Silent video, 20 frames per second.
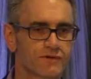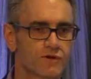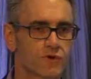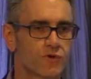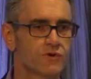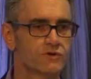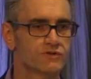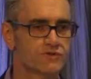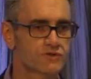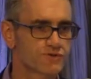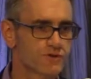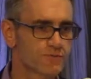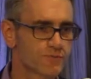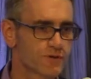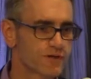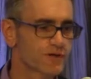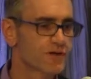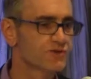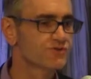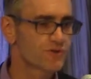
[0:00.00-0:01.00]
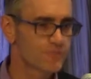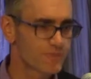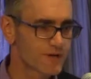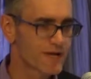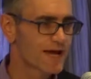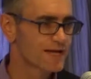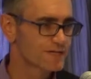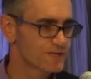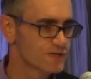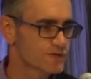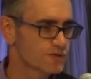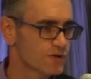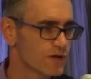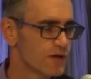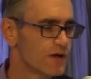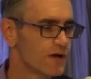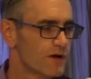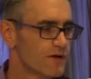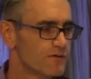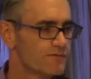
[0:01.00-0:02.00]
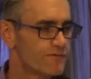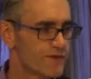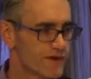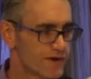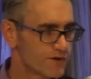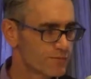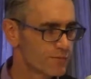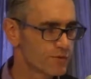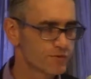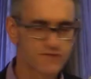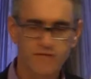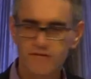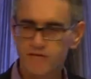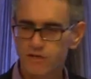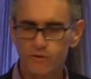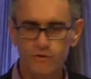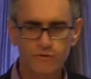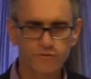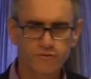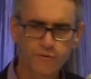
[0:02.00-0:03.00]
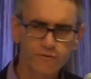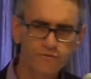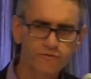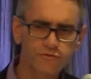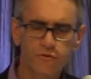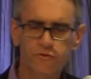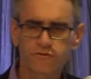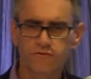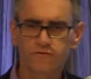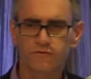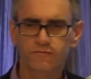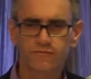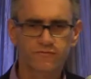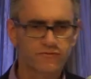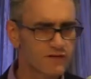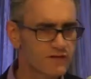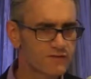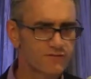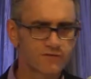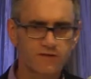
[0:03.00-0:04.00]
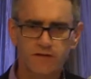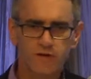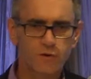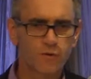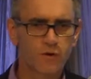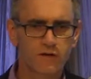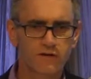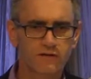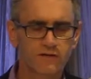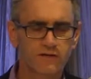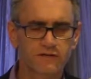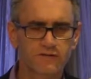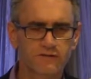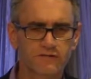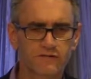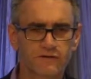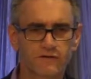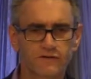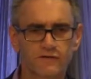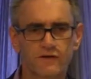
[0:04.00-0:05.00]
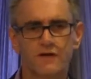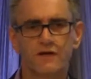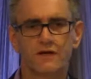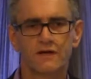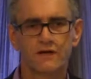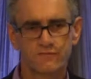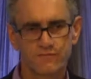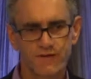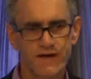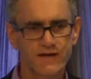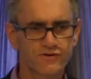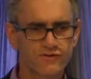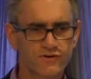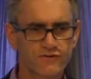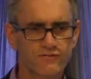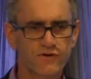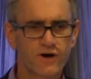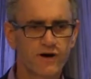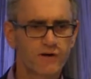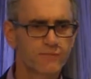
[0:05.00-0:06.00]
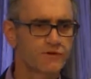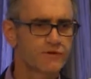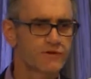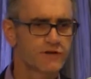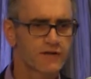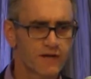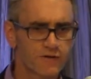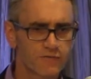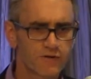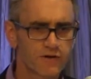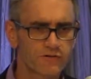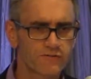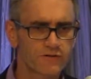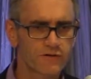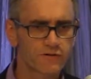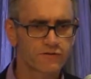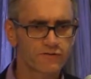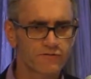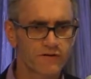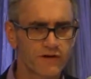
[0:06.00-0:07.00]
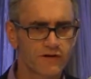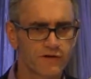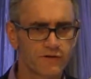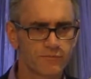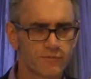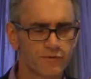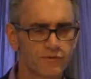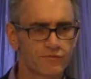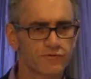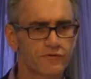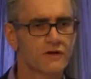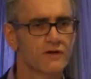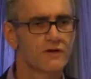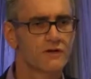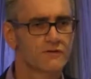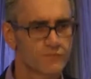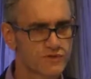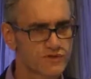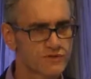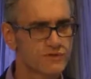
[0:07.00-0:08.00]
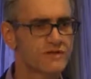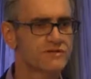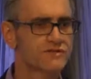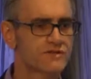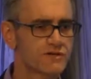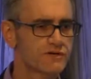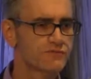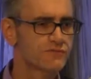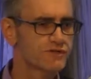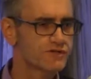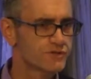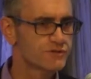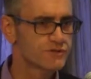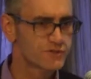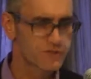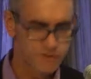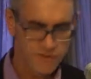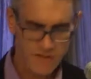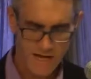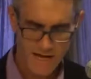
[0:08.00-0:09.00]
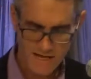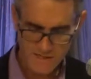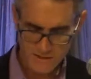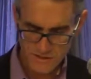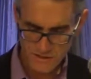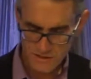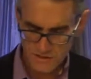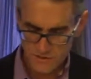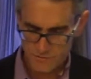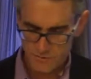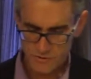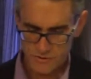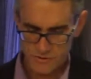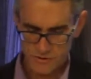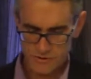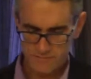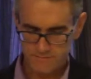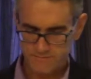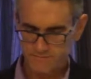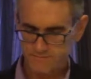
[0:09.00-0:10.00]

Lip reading: cords tripping hazards or variables. They cause all sorts of safety and quality concerns. Factory environment, you can get rid of those variables, which in turn reduces your hazard exposure.